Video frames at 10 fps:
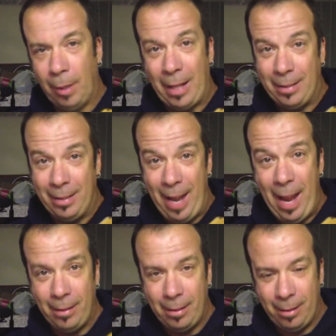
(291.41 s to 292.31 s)
less
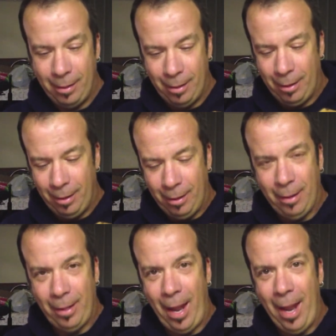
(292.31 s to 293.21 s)
dense
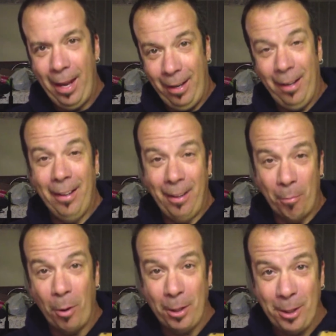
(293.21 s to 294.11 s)
than
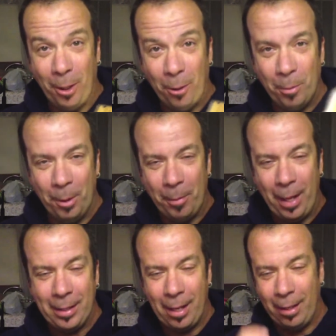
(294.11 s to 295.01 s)
the brushed
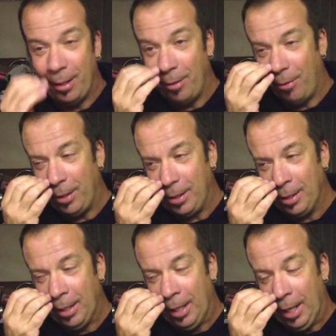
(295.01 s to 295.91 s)
aluminum that's on the
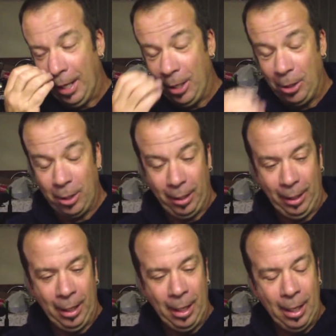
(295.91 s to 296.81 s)
device
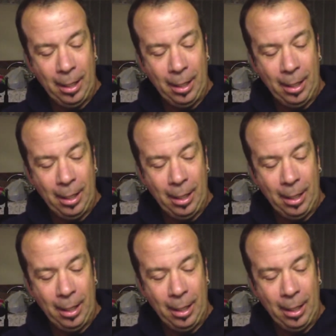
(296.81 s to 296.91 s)
initially.